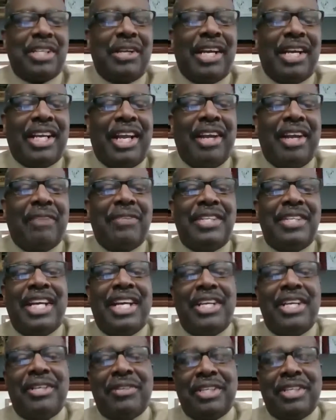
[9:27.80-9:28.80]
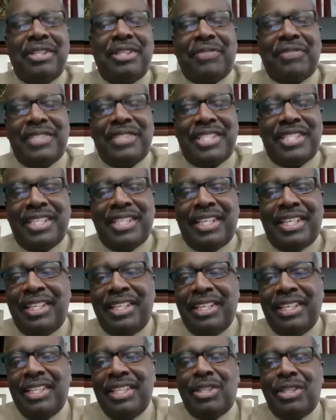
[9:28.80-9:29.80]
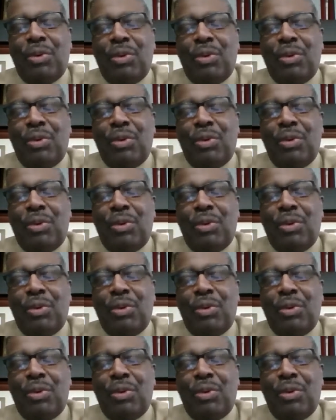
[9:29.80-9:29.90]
Seems like every day you're in a different city.